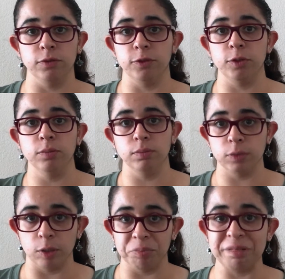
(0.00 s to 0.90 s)
flute
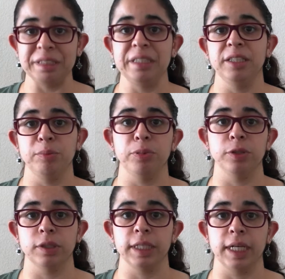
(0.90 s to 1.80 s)
completely
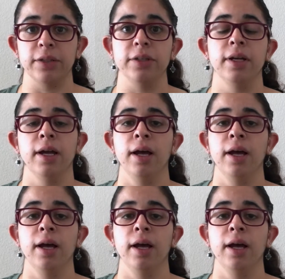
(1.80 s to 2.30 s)
put together.